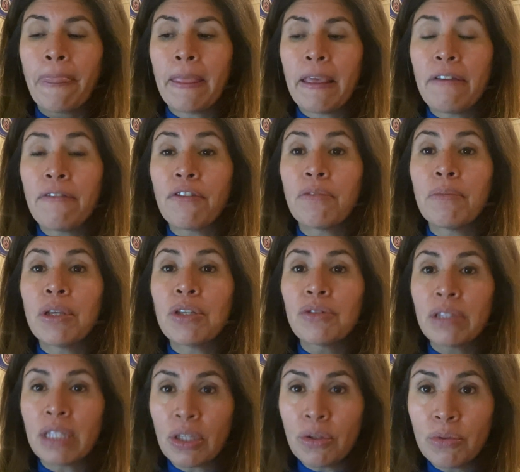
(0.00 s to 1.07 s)

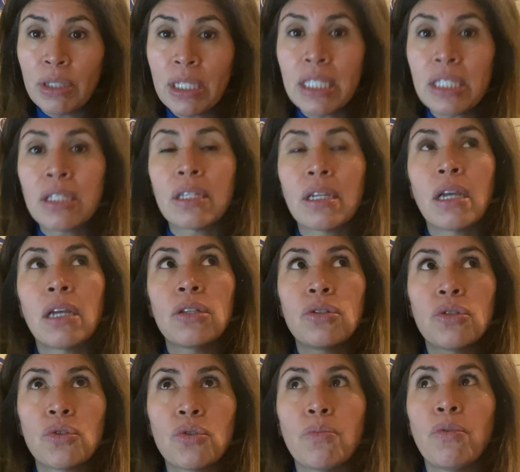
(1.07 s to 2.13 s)
information that you need
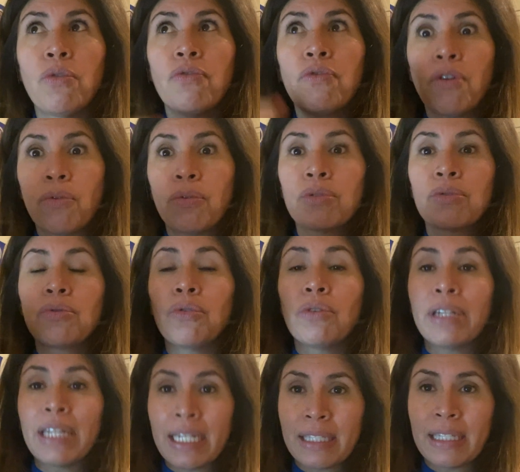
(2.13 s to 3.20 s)
to move forward to your
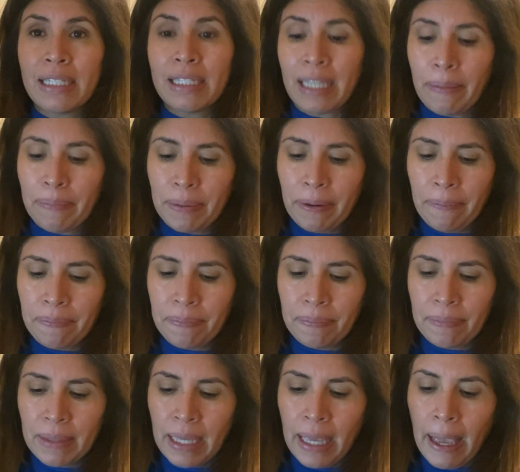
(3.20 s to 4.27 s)
next step.
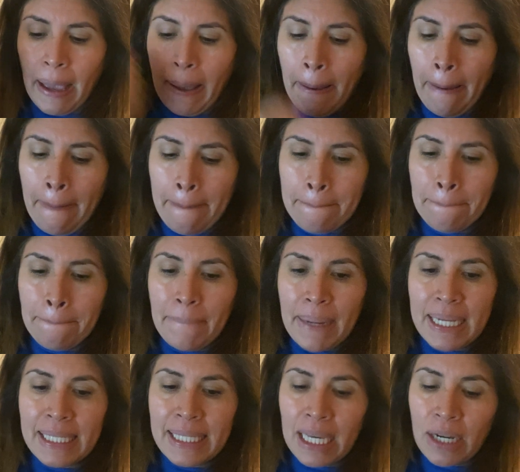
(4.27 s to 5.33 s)

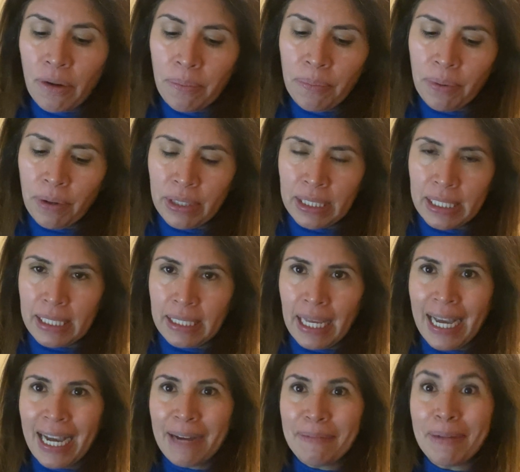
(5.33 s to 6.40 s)
My second point, I
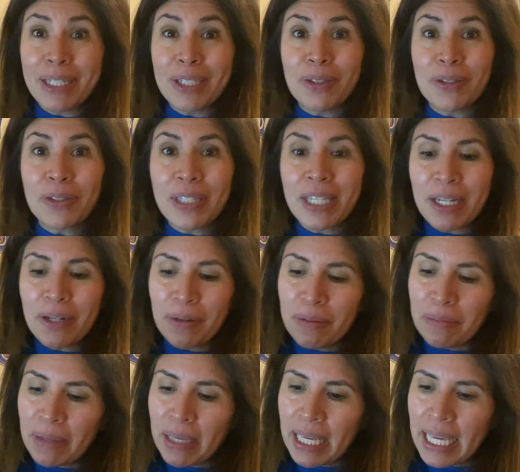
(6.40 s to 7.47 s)
have my notes here with
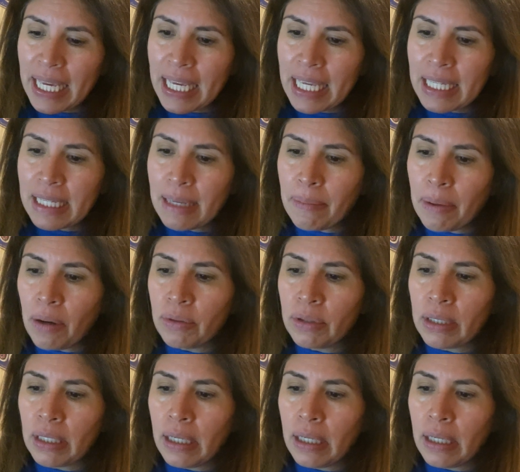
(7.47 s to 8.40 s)
me, is about